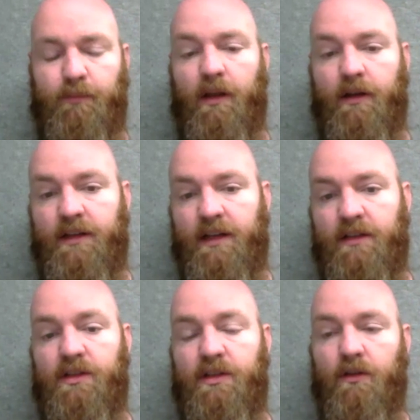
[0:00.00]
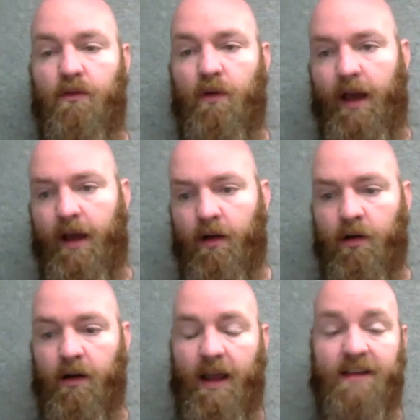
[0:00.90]
plugged into
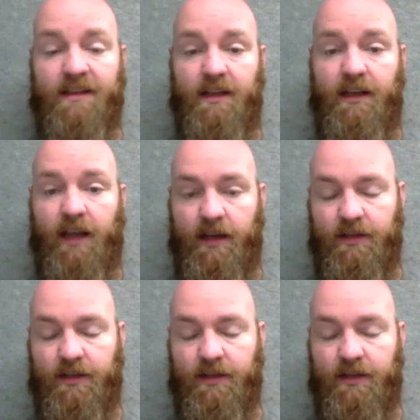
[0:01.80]
our SDK.